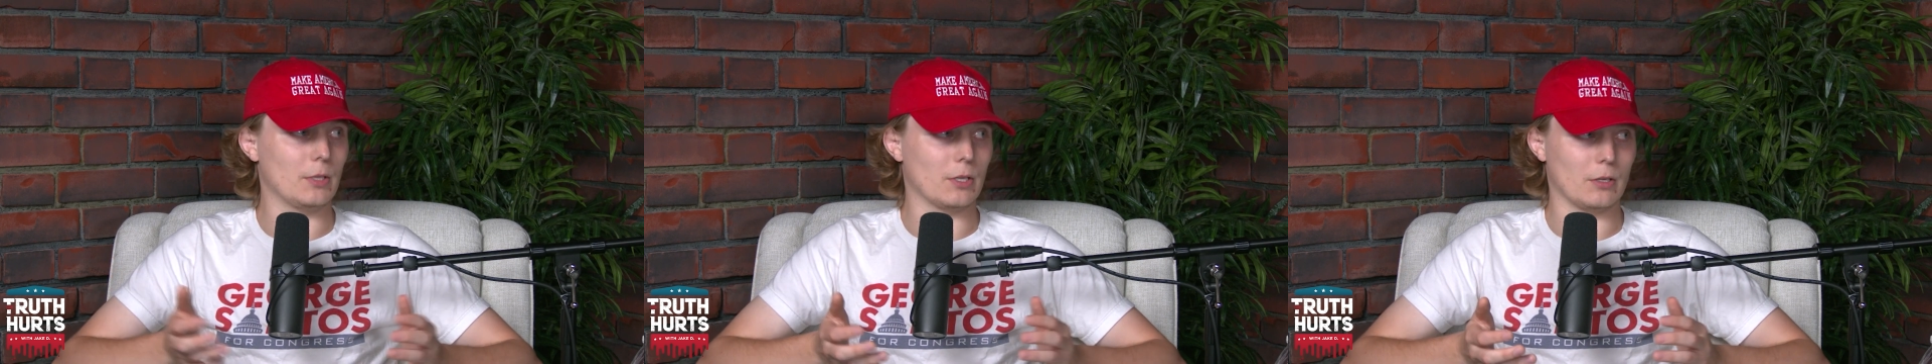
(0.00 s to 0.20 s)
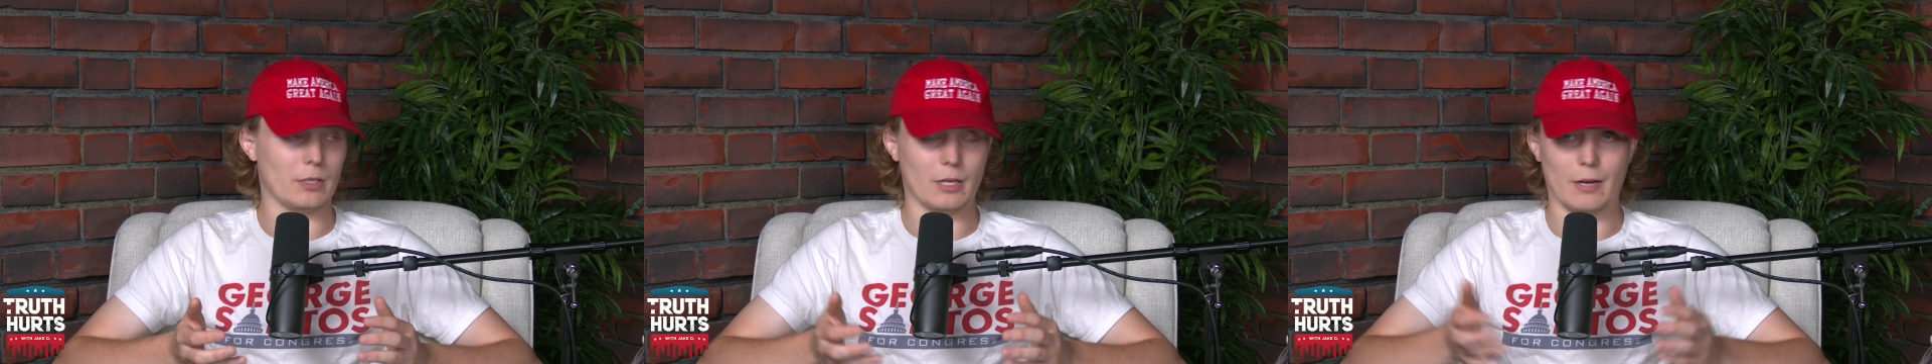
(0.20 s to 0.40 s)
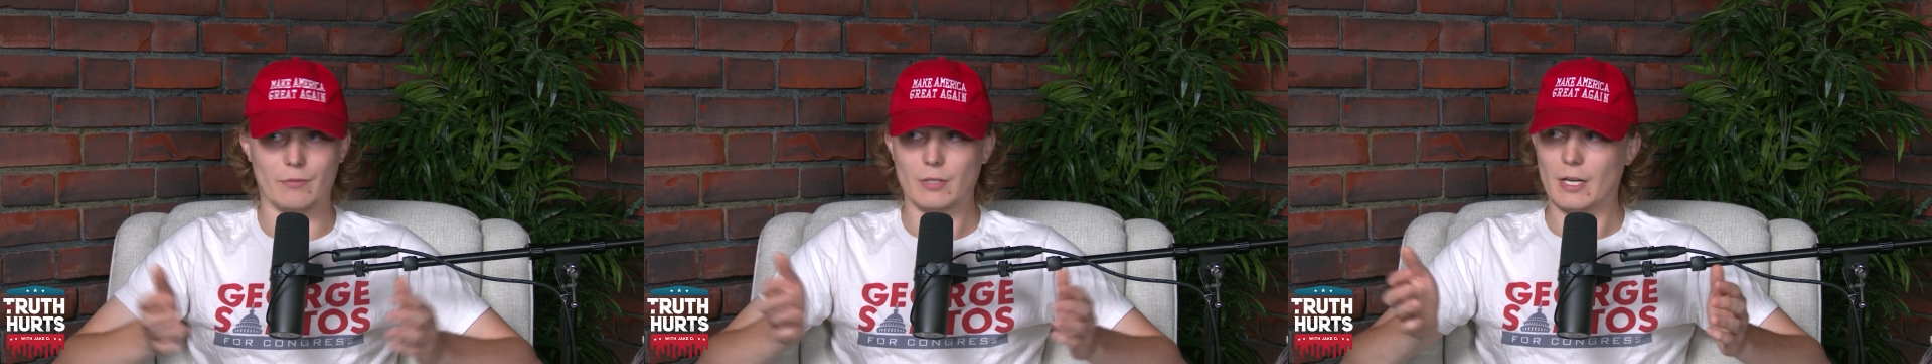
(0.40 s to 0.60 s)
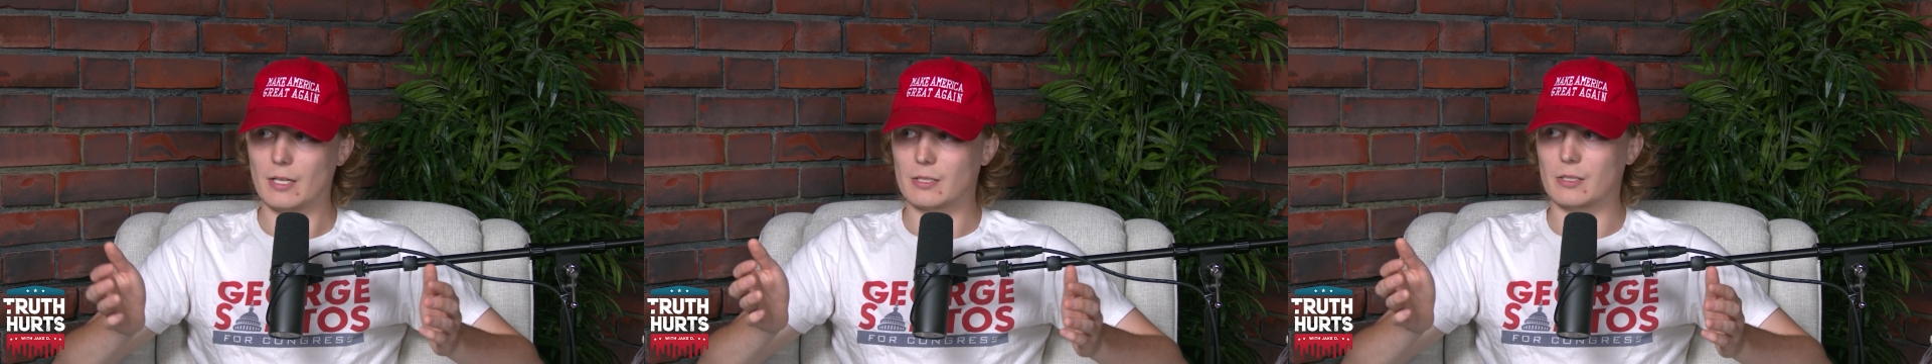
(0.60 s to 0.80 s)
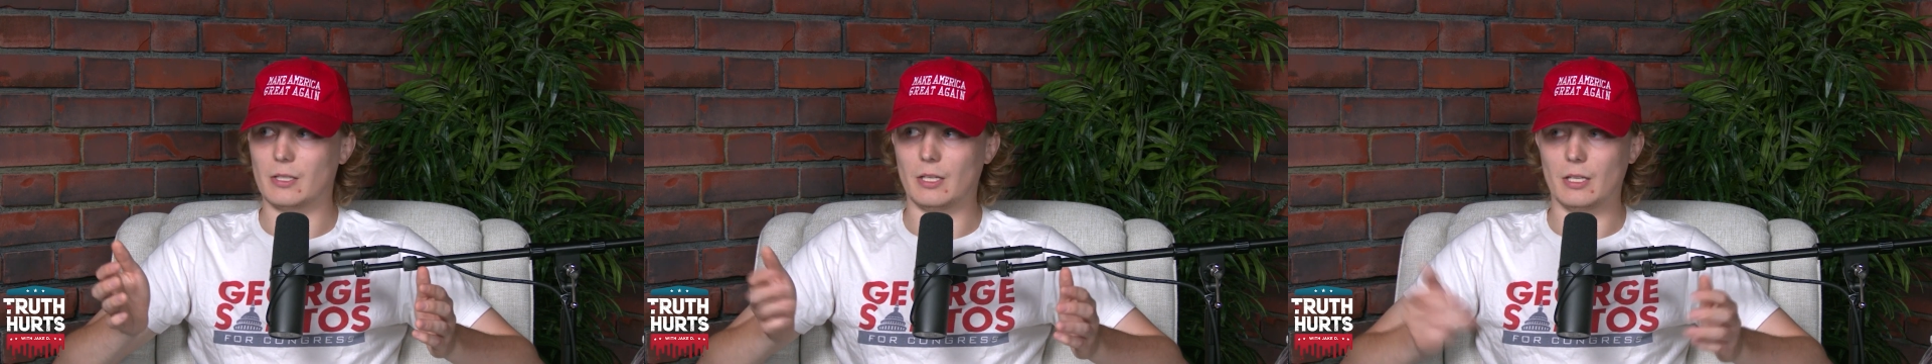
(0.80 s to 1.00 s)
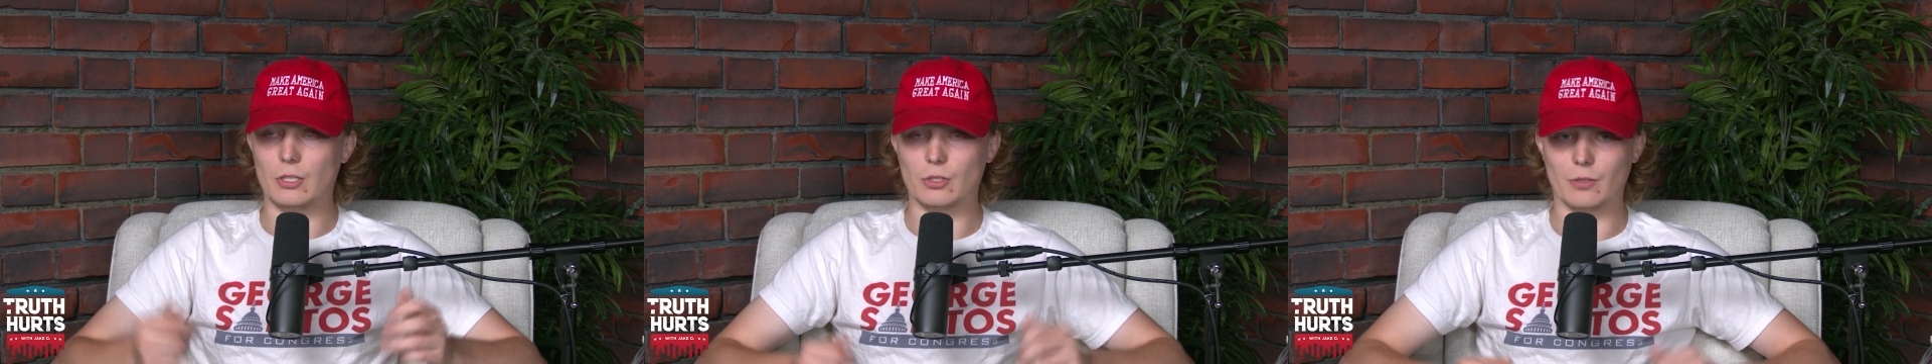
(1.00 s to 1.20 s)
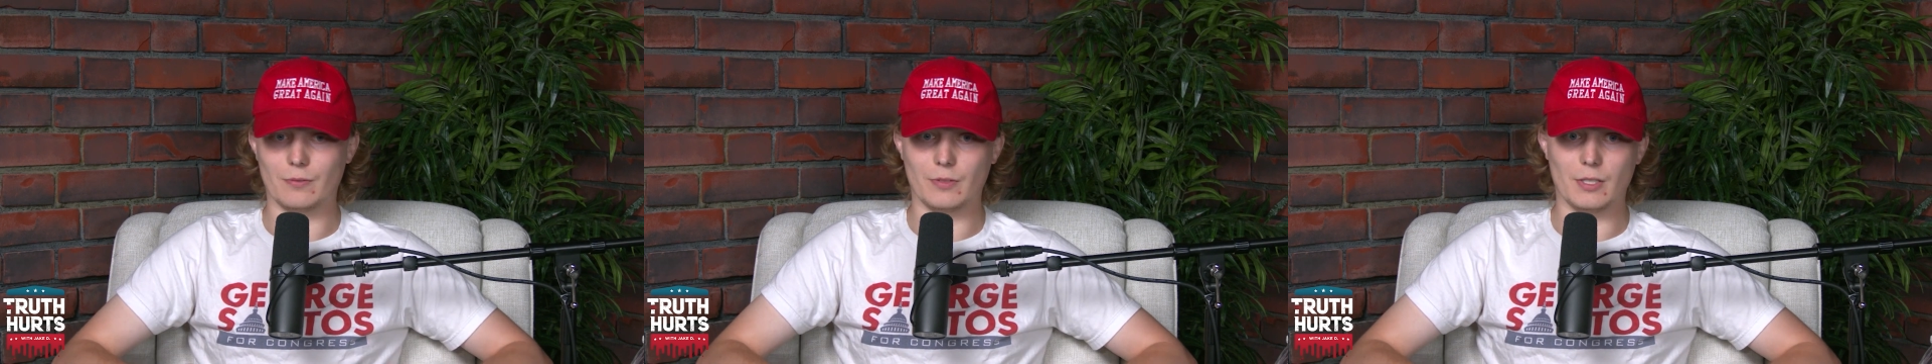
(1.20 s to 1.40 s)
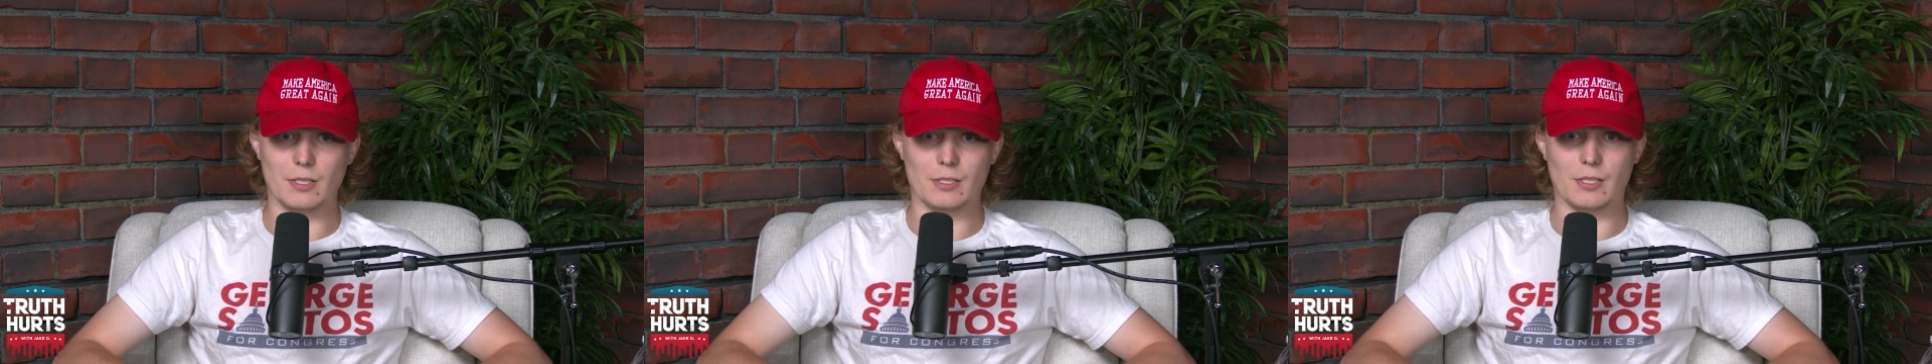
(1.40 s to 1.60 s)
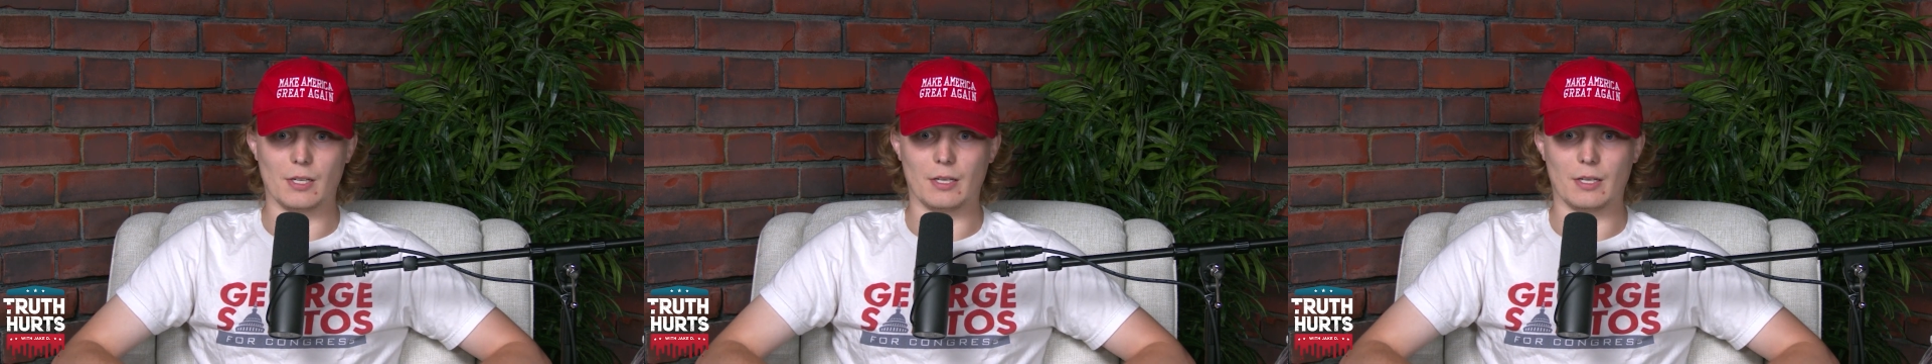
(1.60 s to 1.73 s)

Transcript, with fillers: You know, you have to ask each of these